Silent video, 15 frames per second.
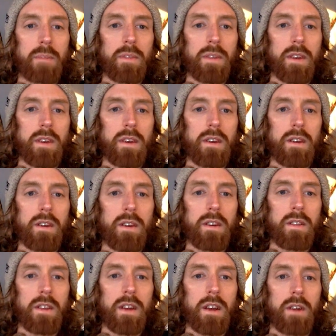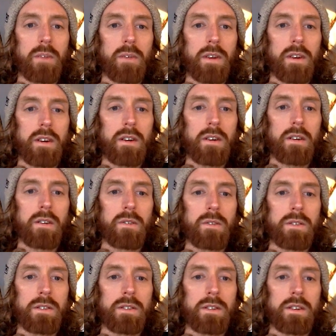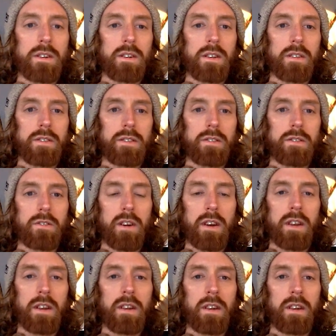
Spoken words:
like, there we go. See, Glyphs is great.